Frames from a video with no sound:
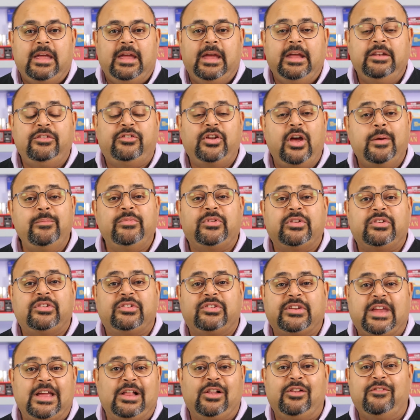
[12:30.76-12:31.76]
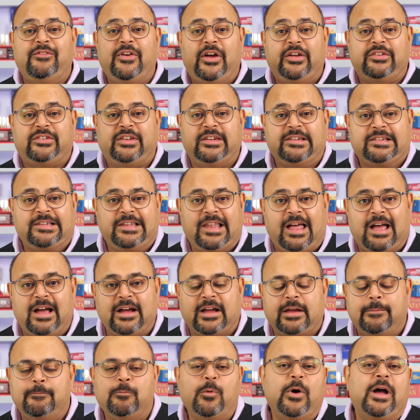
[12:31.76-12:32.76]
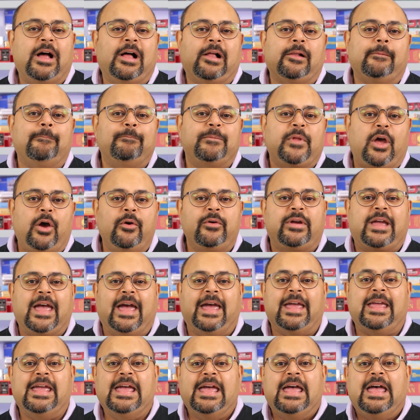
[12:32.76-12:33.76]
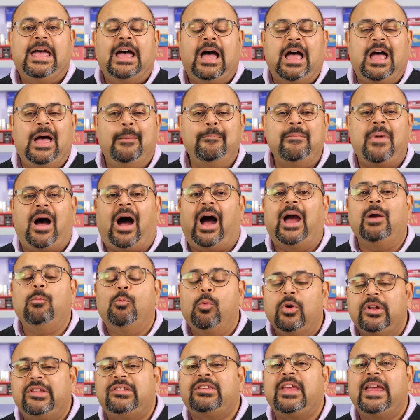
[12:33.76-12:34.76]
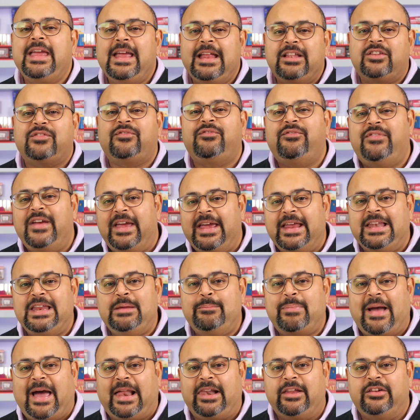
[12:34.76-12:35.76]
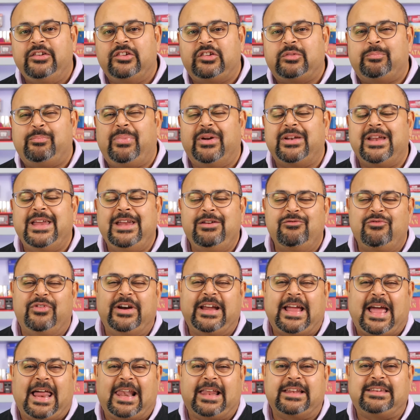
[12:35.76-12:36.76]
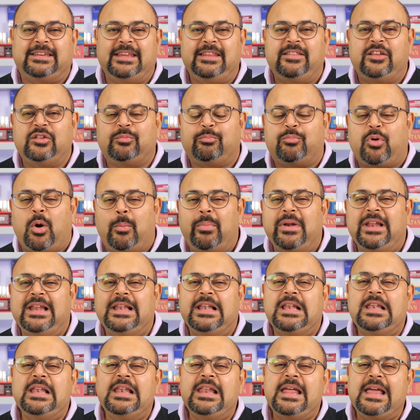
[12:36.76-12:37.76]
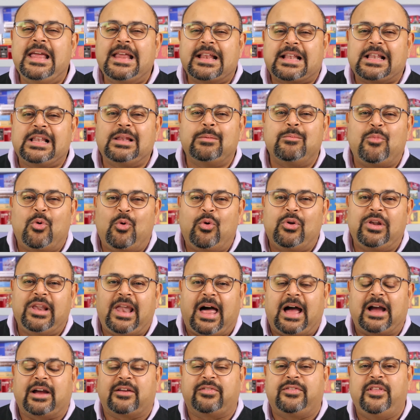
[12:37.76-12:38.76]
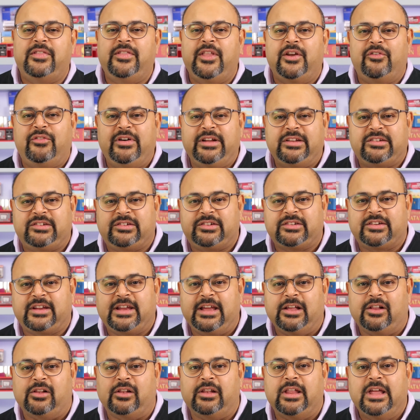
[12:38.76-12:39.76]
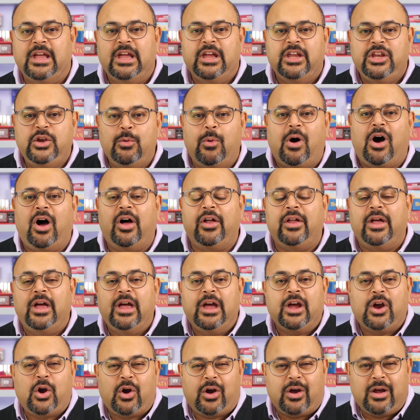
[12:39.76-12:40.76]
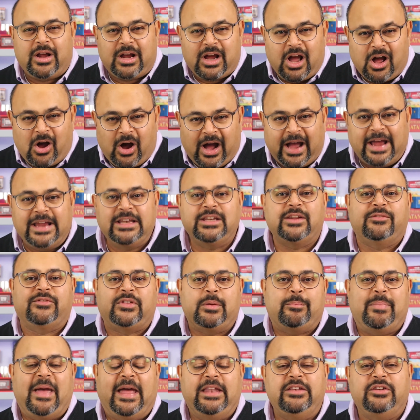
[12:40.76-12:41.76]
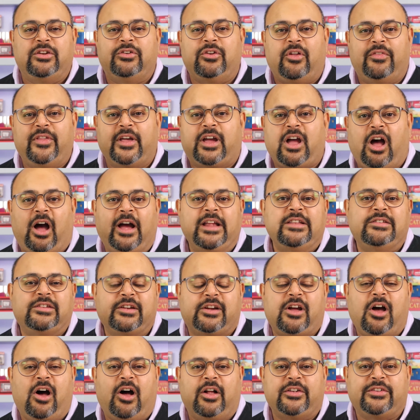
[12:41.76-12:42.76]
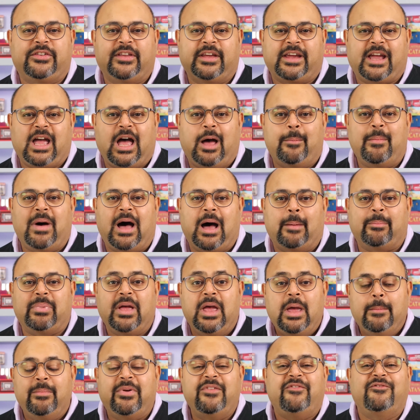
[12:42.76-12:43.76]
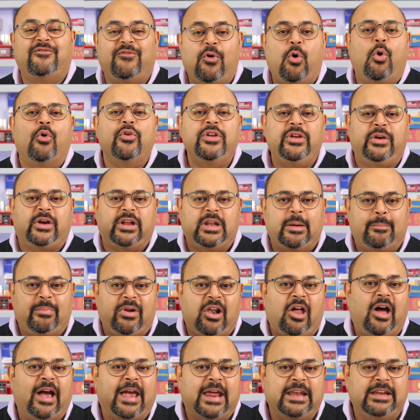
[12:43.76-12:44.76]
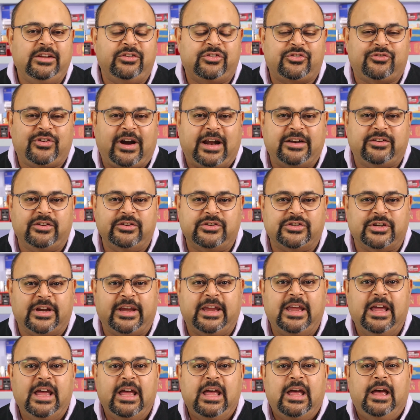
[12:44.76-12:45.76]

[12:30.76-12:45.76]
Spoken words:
In terms of skill versus luck, well, okay. I would say it's fairly balanced, but in reality, there's probably a little more luck than there is skill. You are kind of dependent on the kinds of cards that come up before you can apply any strategy.